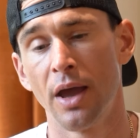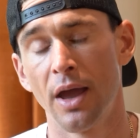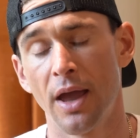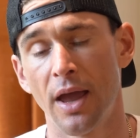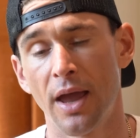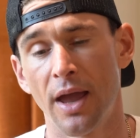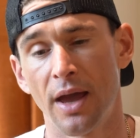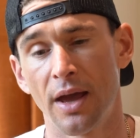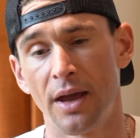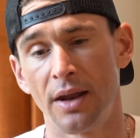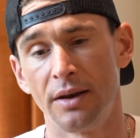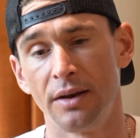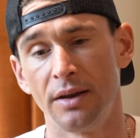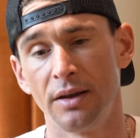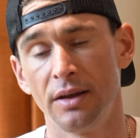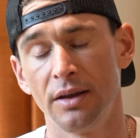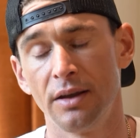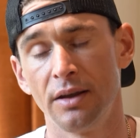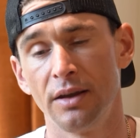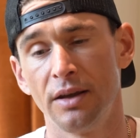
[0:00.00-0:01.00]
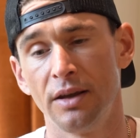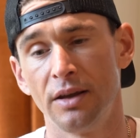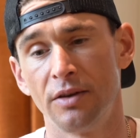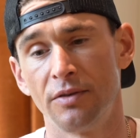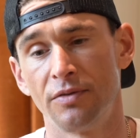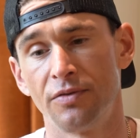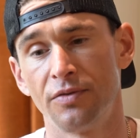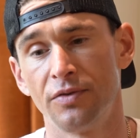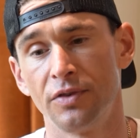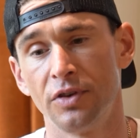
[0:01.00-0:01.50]
And
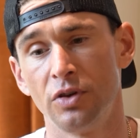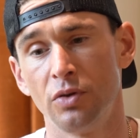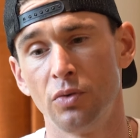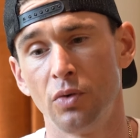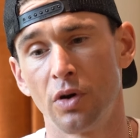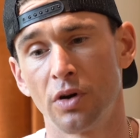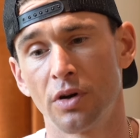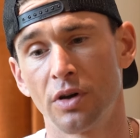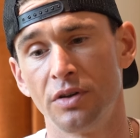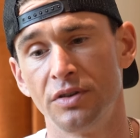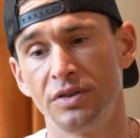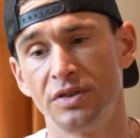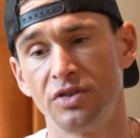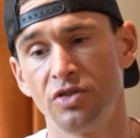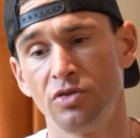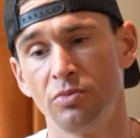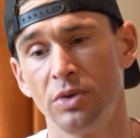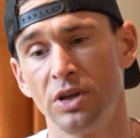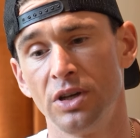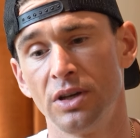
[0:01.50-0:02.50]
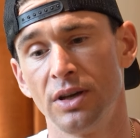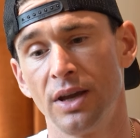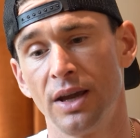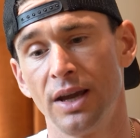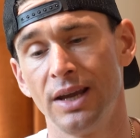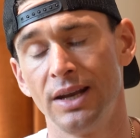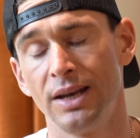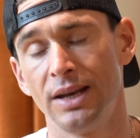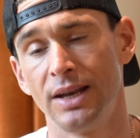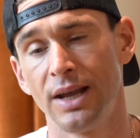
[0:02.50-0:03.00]
if you are consuming
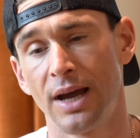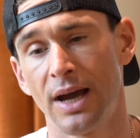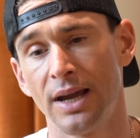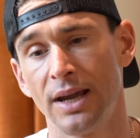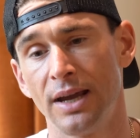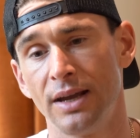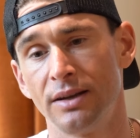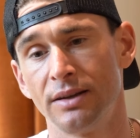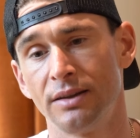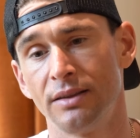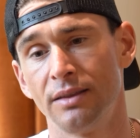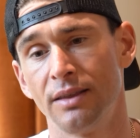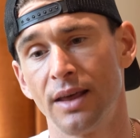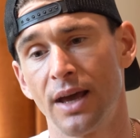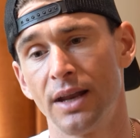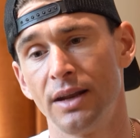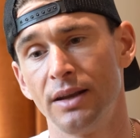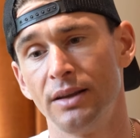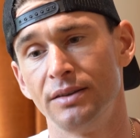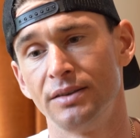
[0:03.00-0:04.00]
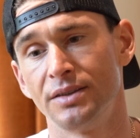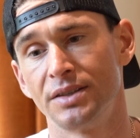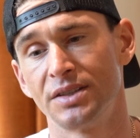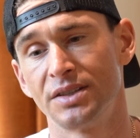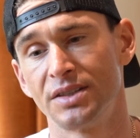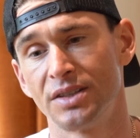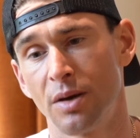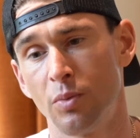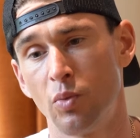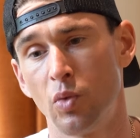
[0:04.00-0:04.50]
a diet that is
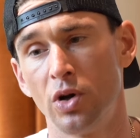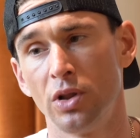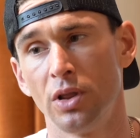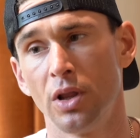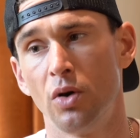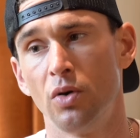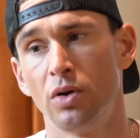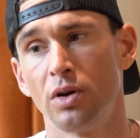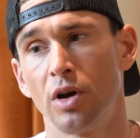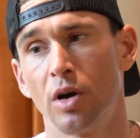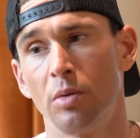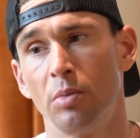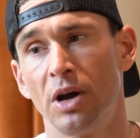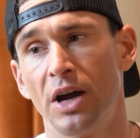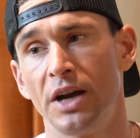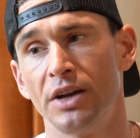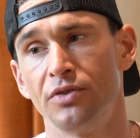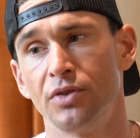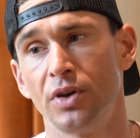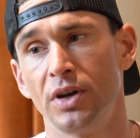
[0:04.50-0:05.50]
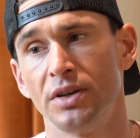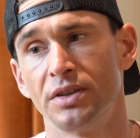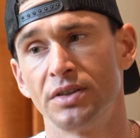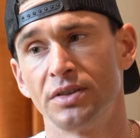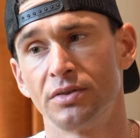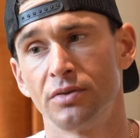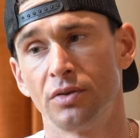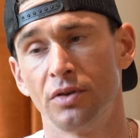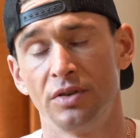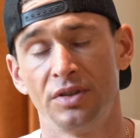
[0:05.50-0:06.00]
somewhat low in
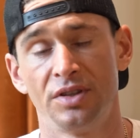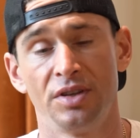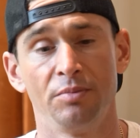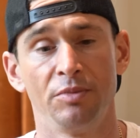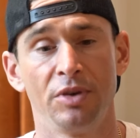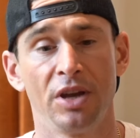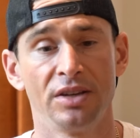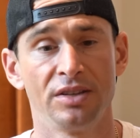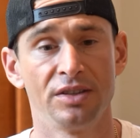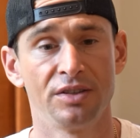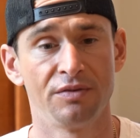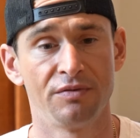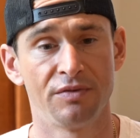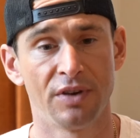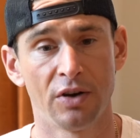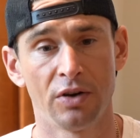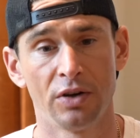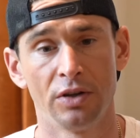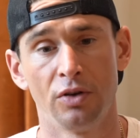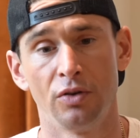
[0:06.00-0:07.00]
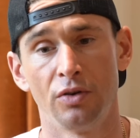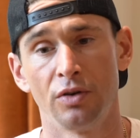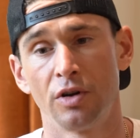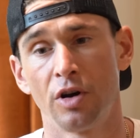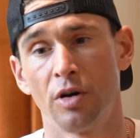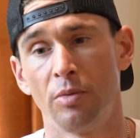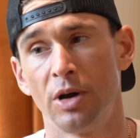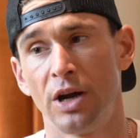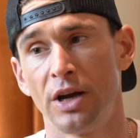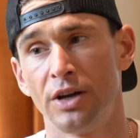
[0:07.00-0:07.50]
carbohydrates, or in some cases very low in
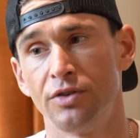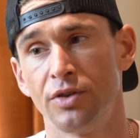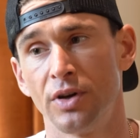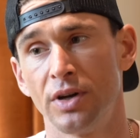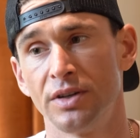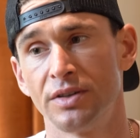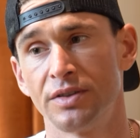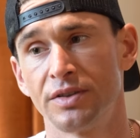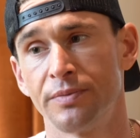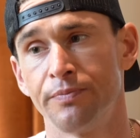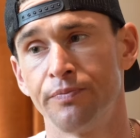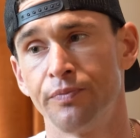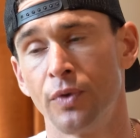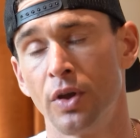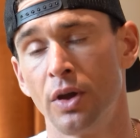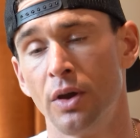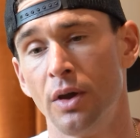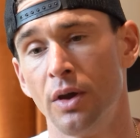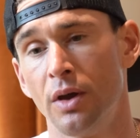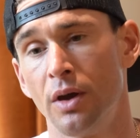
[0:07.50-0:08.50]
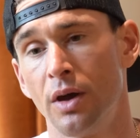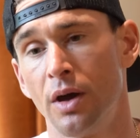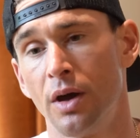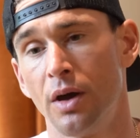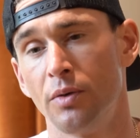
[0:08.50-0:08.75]
carbohydrates, uh,